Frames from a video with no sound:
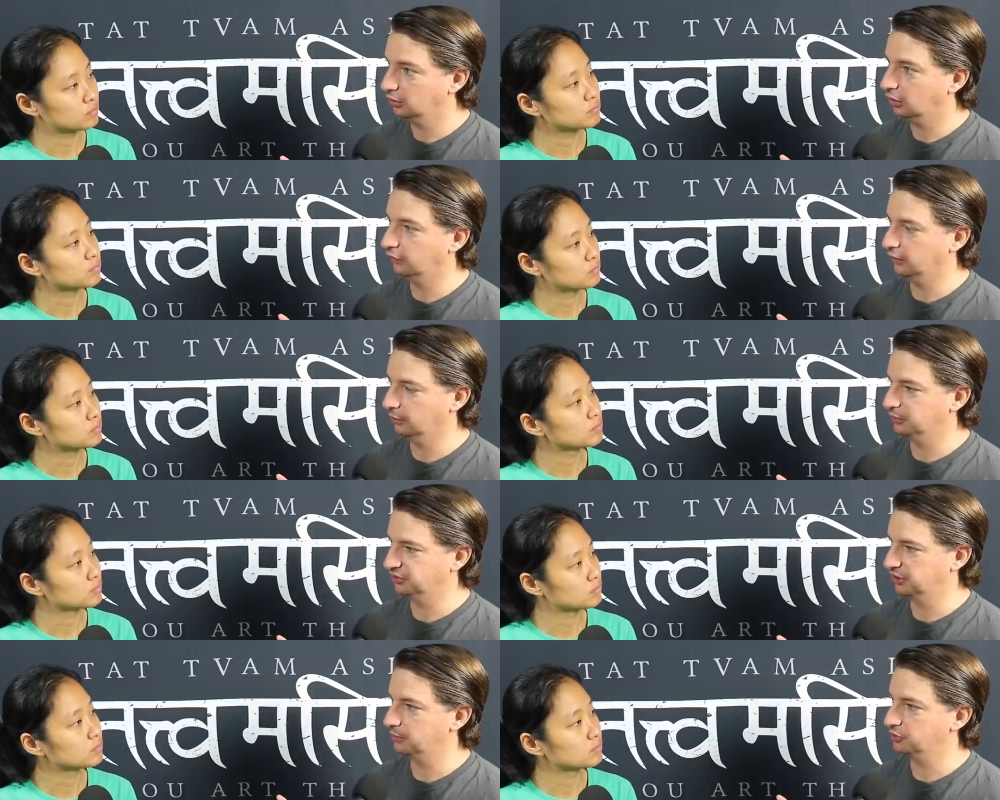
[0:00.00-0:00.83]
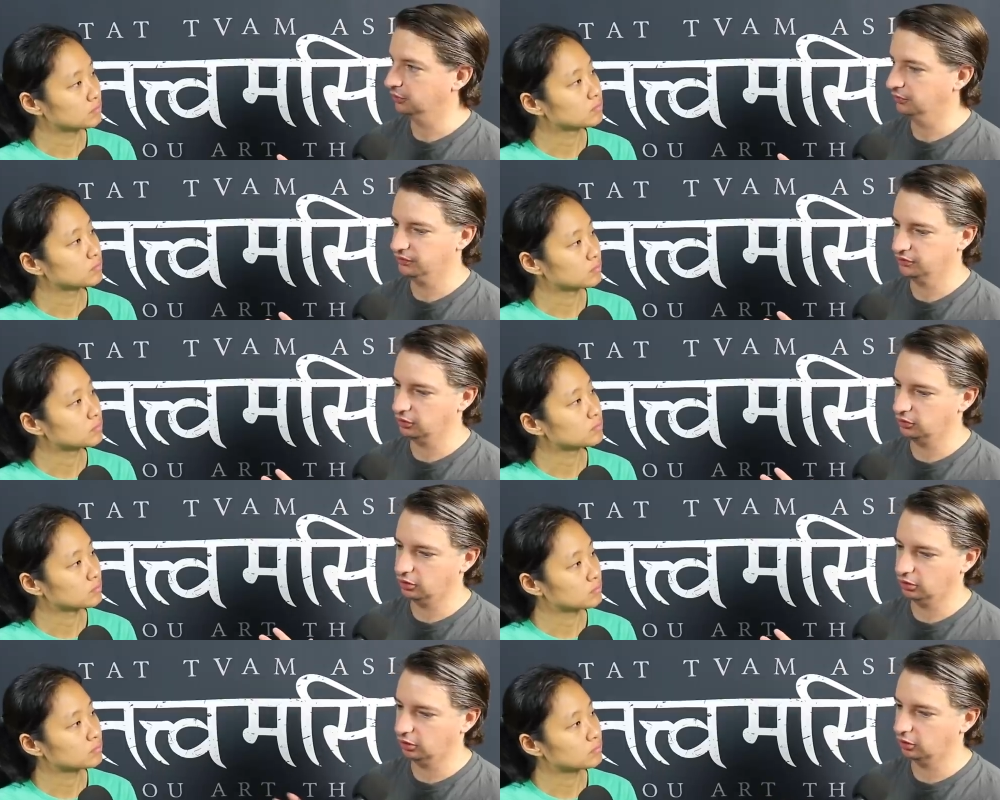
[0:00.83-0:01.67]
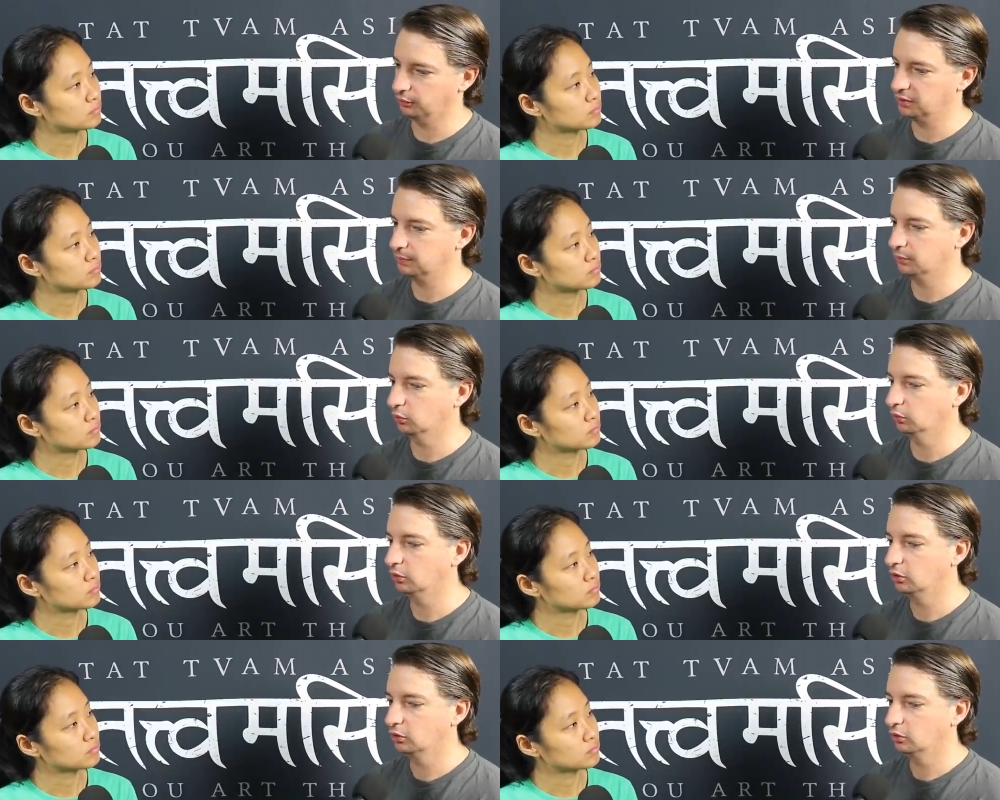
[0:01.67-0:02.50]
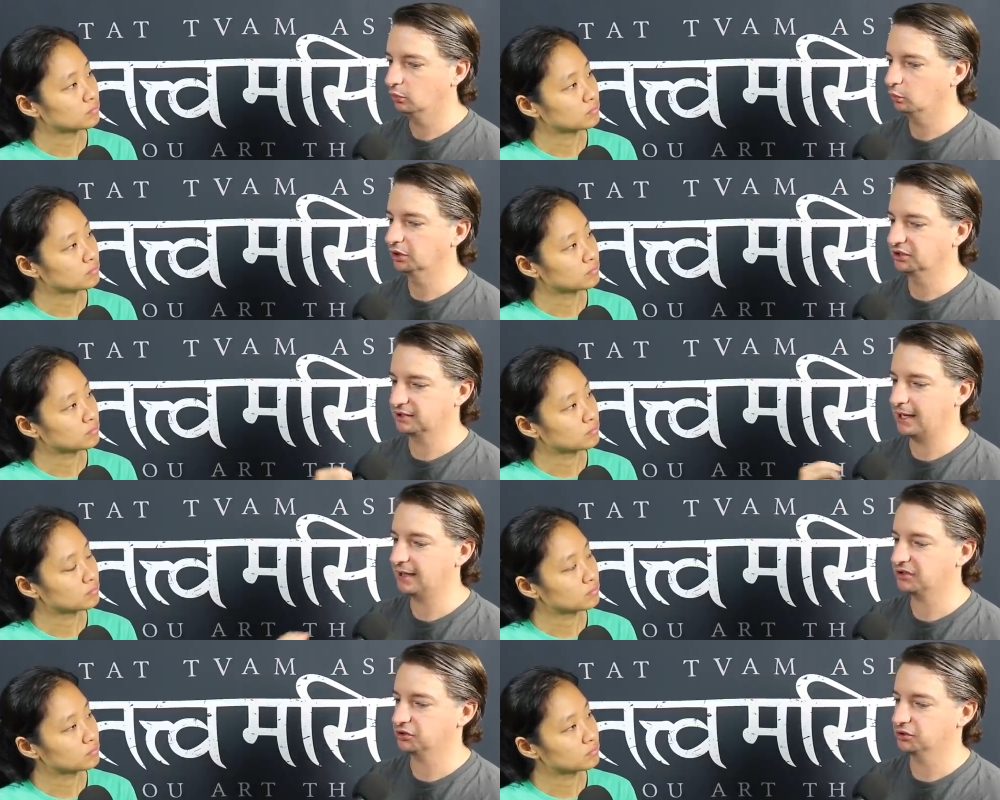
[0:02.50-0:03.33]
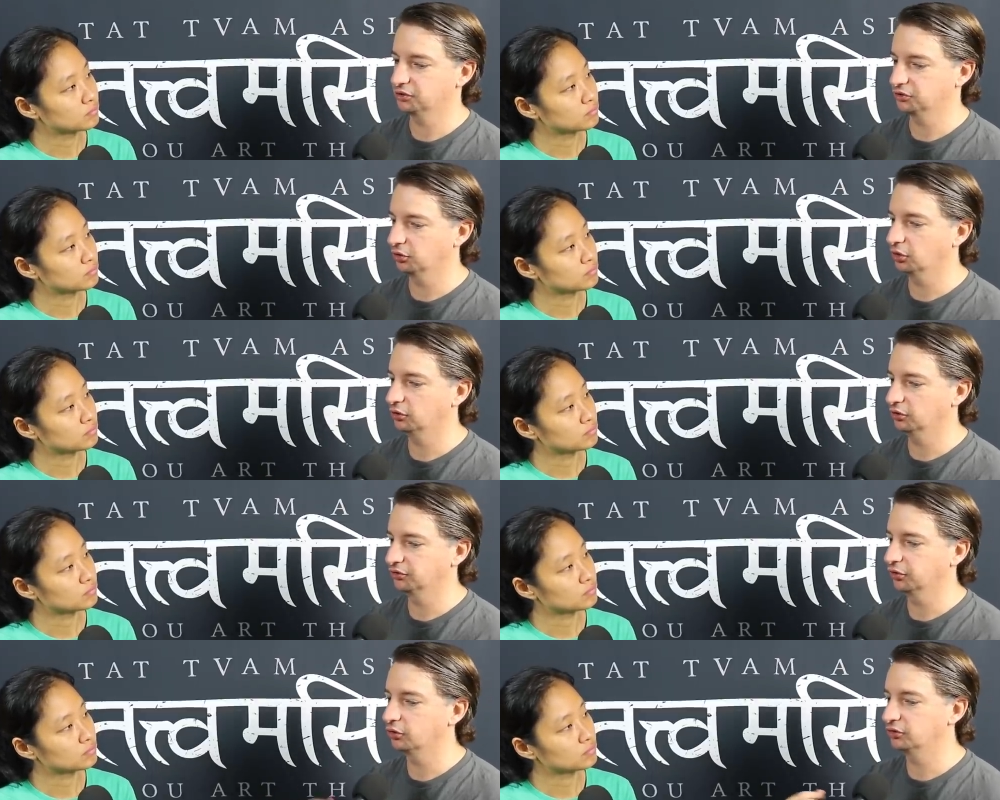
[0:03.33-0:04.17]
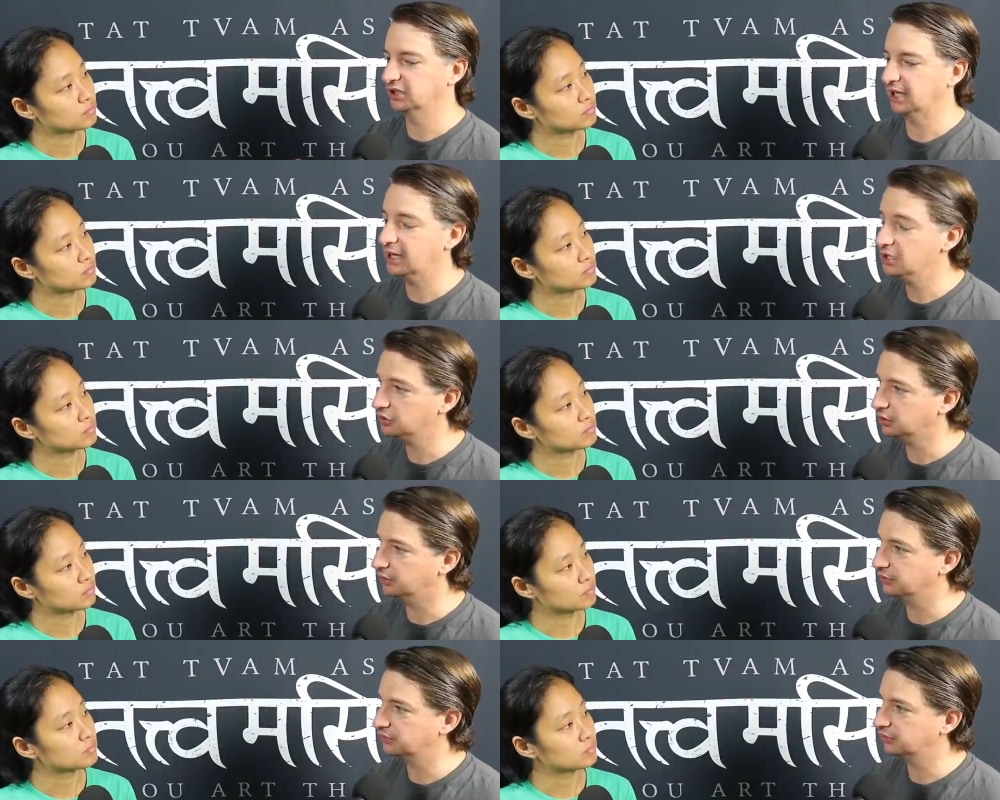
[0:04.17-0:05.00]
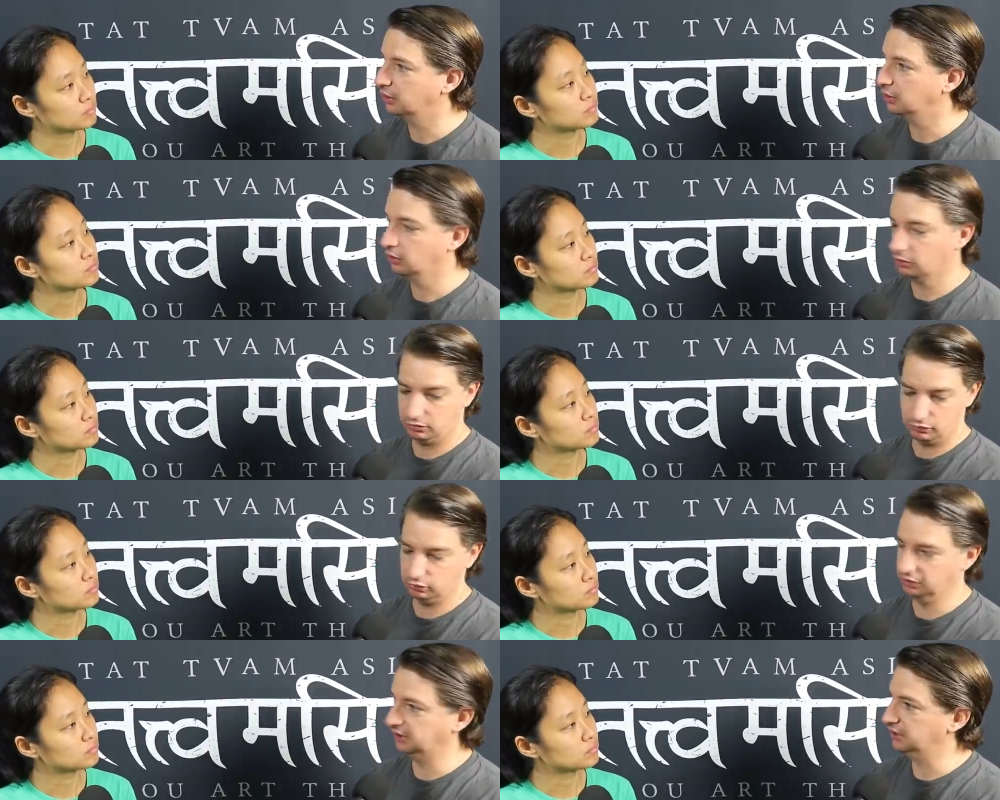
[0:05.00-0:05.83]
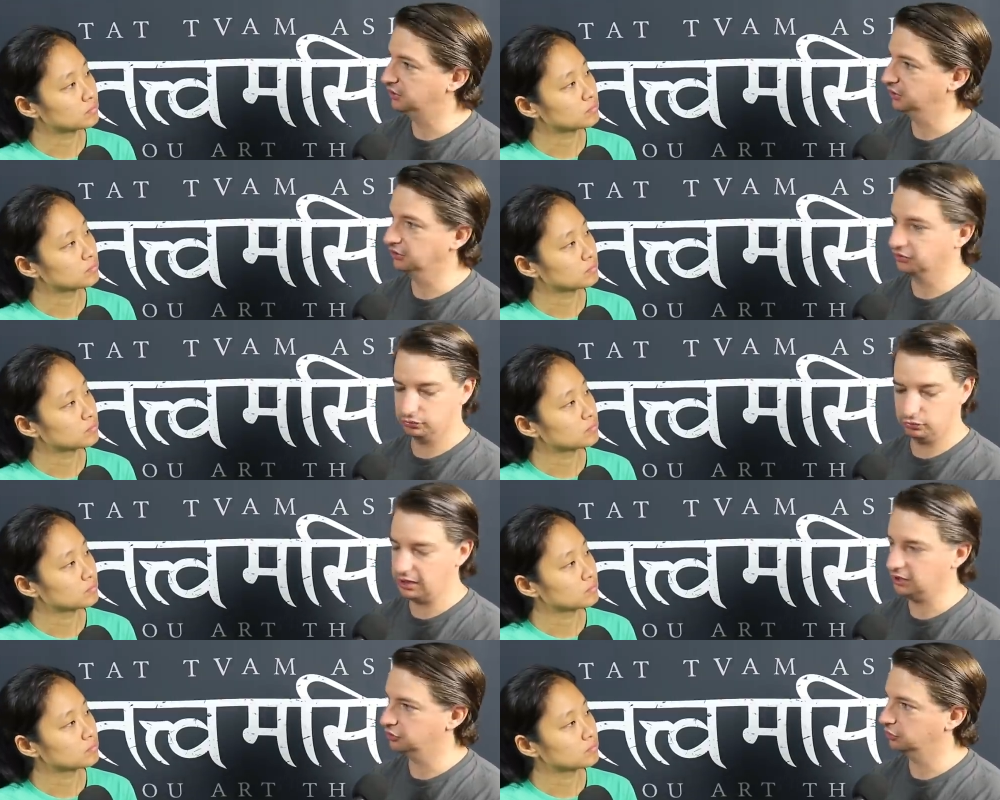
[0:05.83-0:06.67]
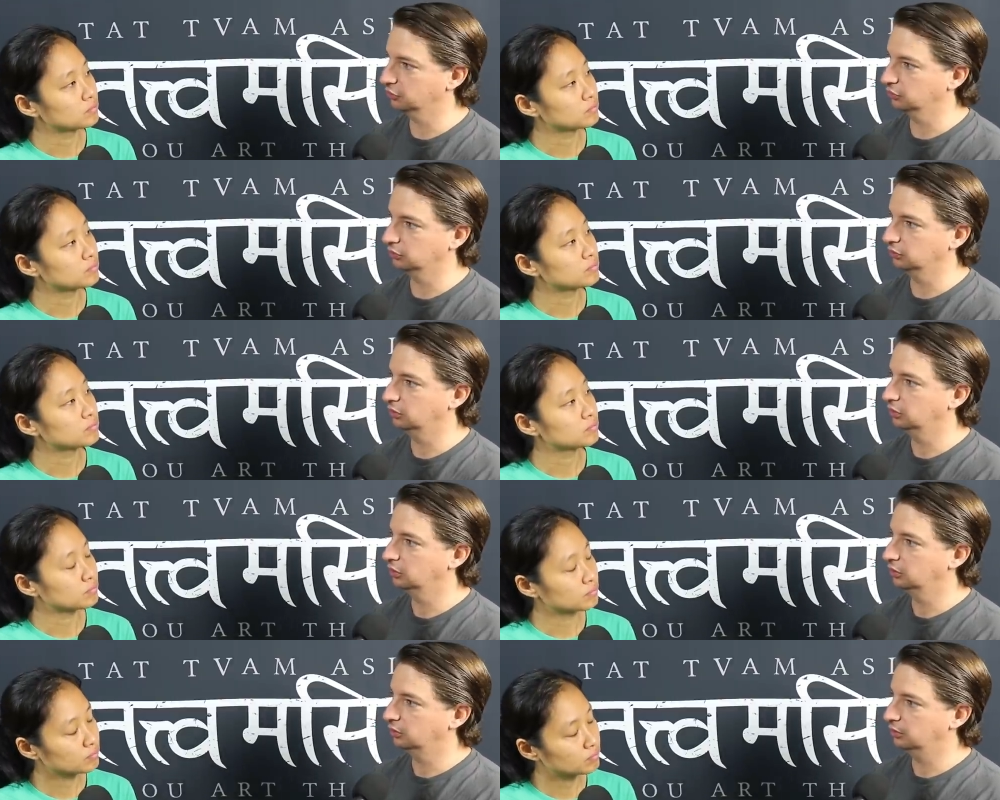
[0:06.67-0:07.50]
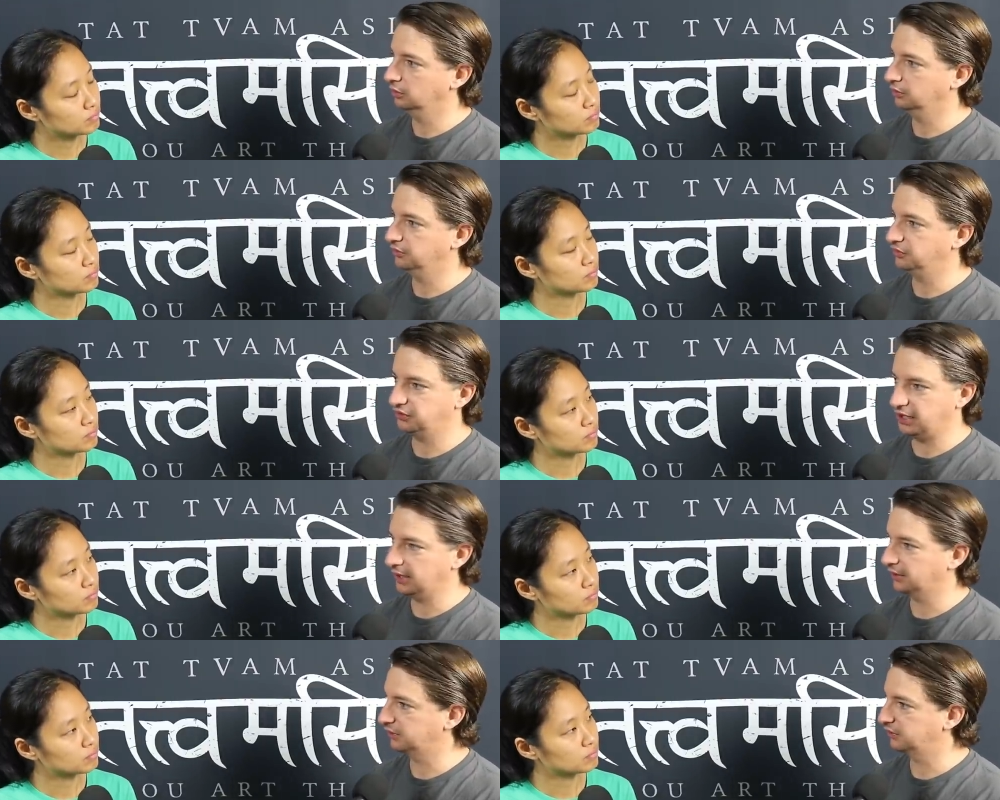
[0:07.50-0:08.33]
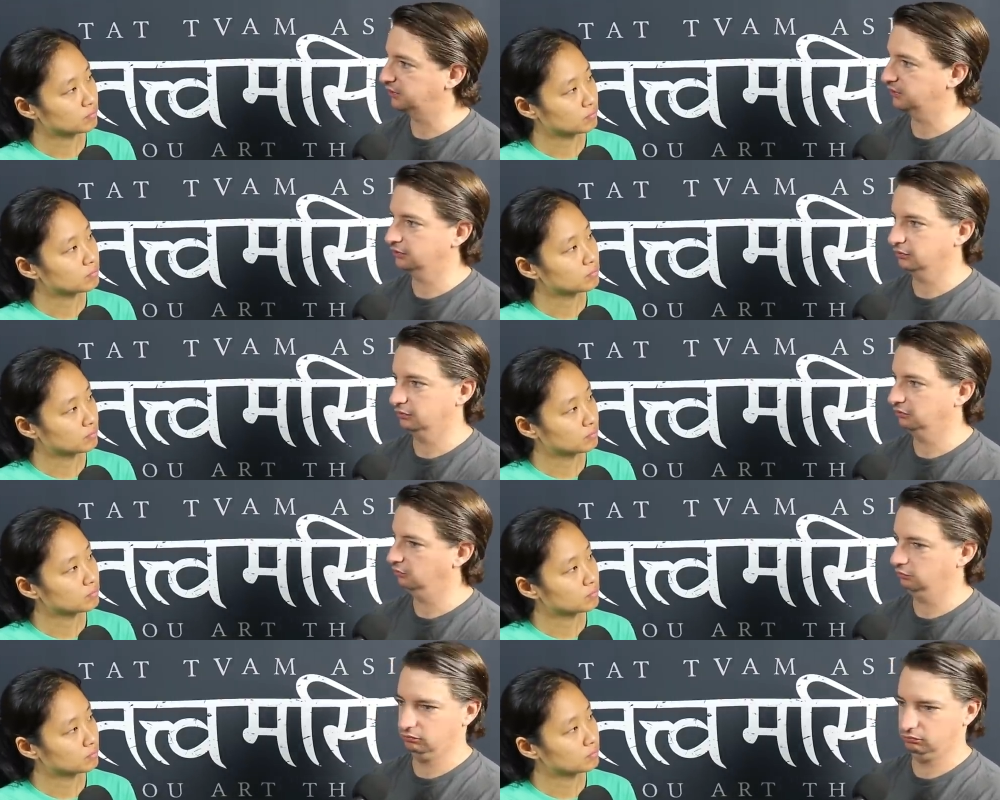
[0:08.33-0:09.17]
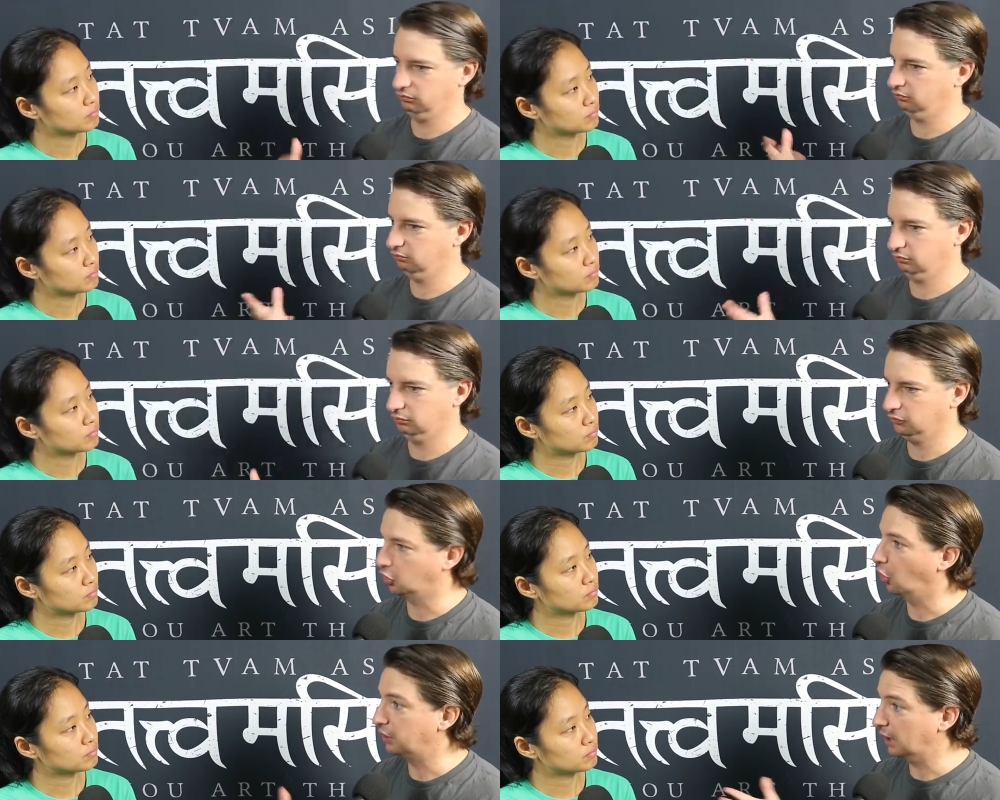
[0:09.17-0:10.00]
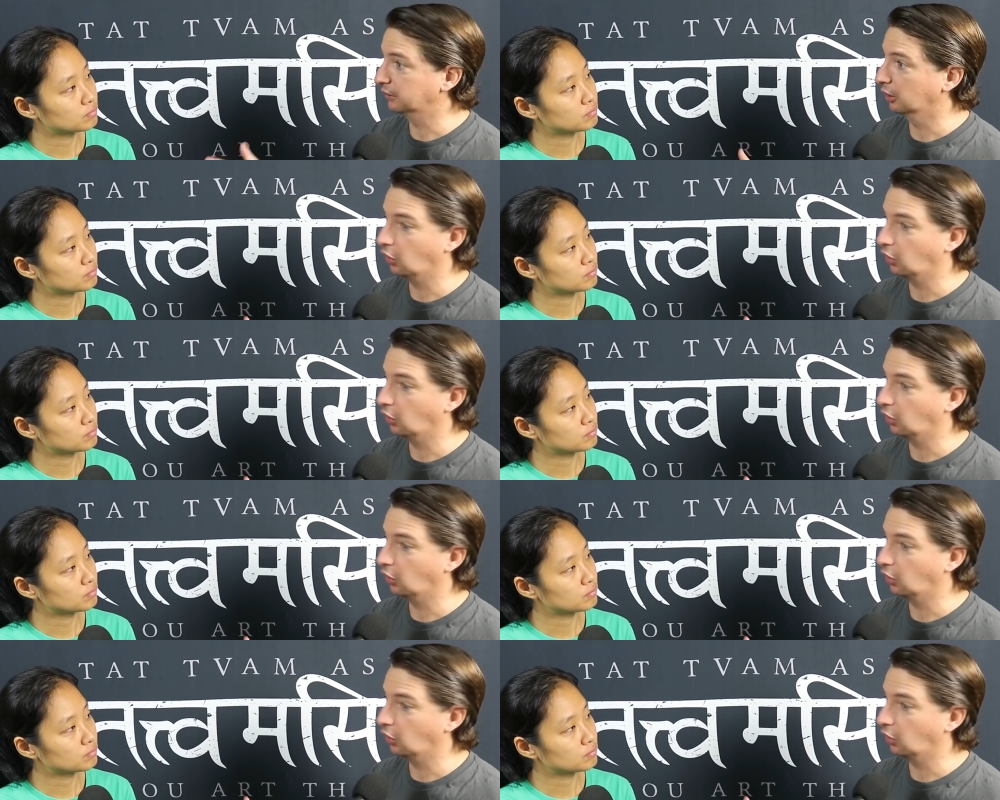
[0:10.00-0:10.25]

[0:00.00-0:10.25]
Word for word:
Speaker 1: of our perception. So, you know, a lot of people will attach to certain associations, religious, racial, sex, go down the